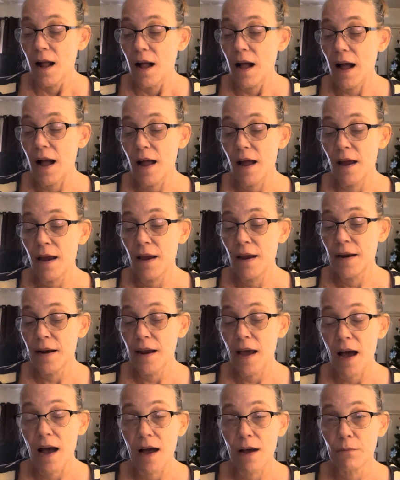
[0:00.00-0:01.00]
and
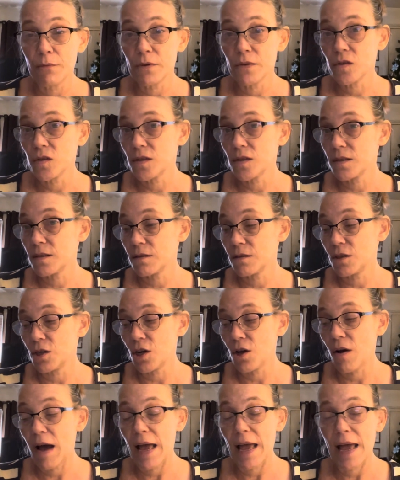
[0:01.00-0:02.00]
I was, you
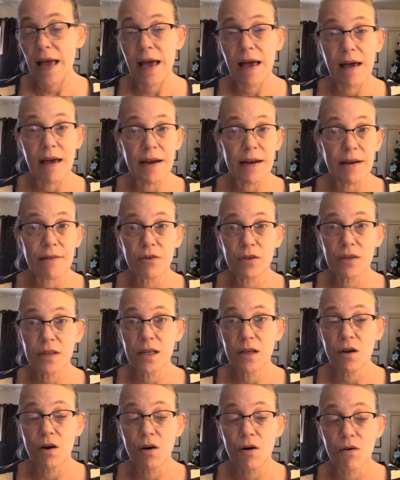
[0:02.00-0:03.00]
know, I had
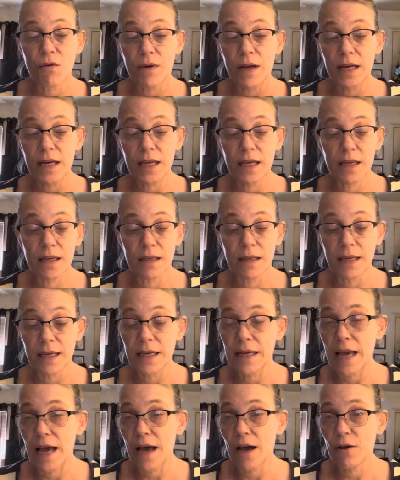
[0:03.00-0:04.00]
everything already
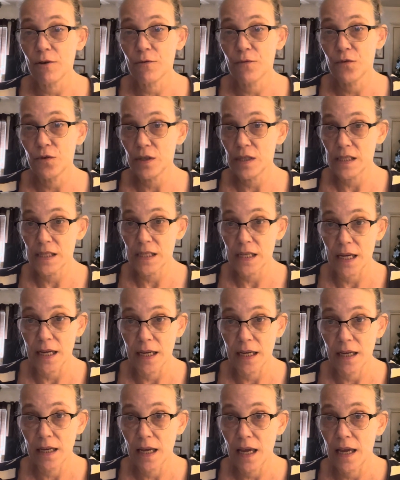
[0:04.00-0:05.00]
laid out for
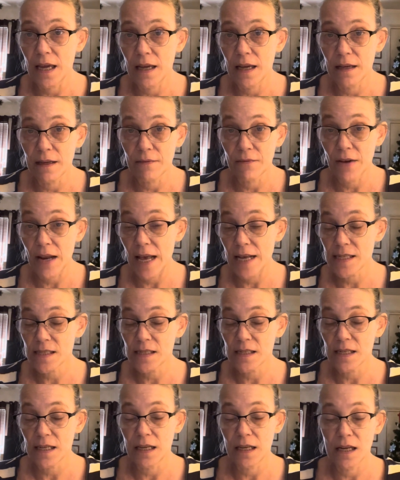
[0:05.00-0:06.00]
today and last
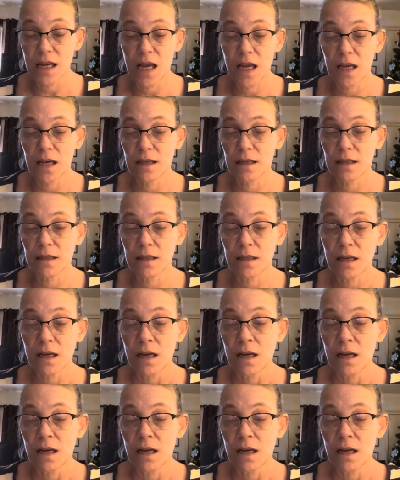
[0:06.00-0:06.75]
night and